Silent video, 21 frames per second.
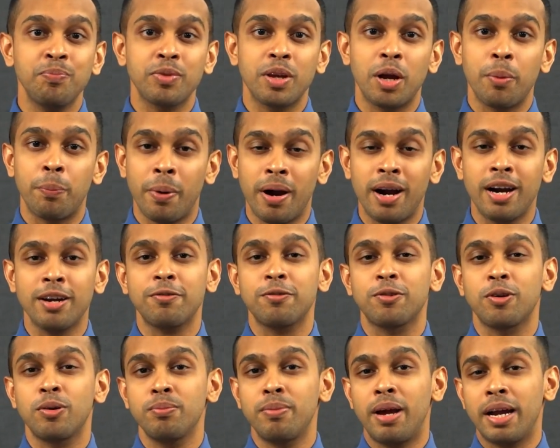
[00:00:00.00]
apart
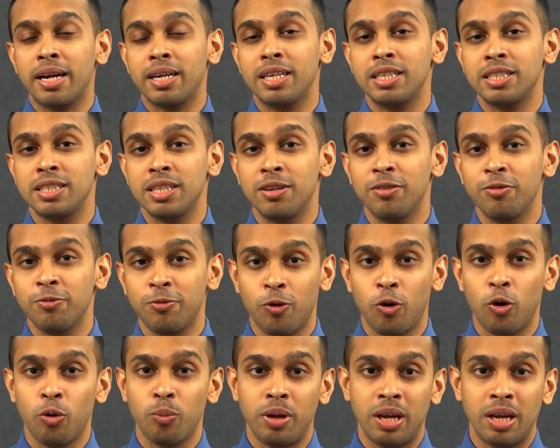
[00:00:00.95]
from magnesium
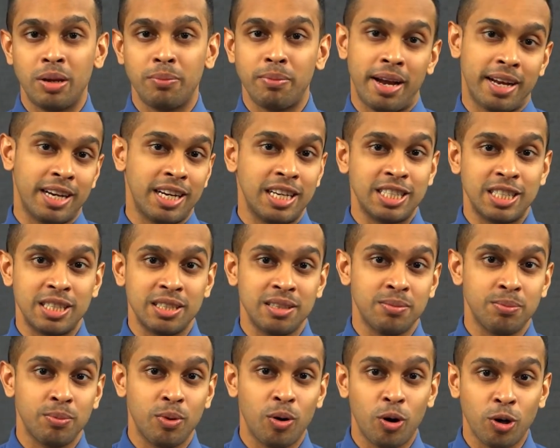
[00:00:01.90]
forming
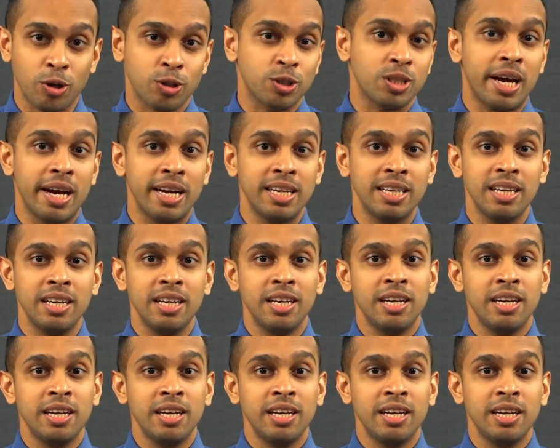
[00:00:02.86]
magnesium oxide,